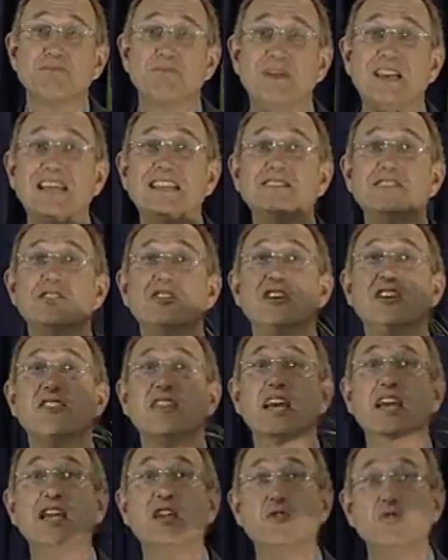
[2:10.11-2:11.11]
blessed are
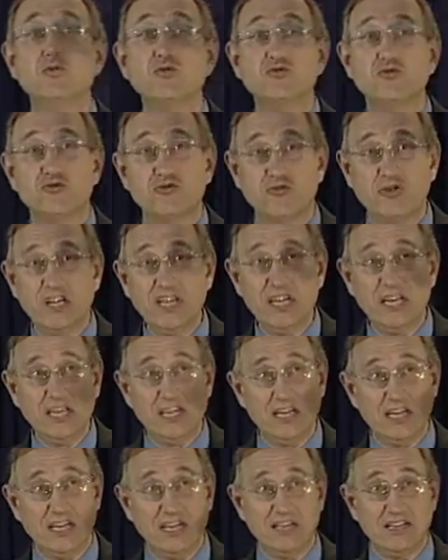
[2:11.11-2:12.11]
they who
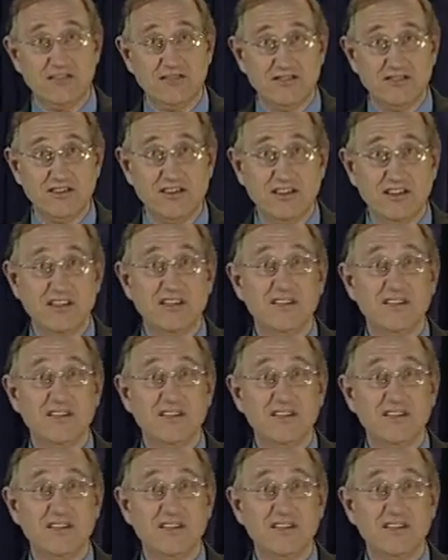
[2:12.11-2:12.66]
read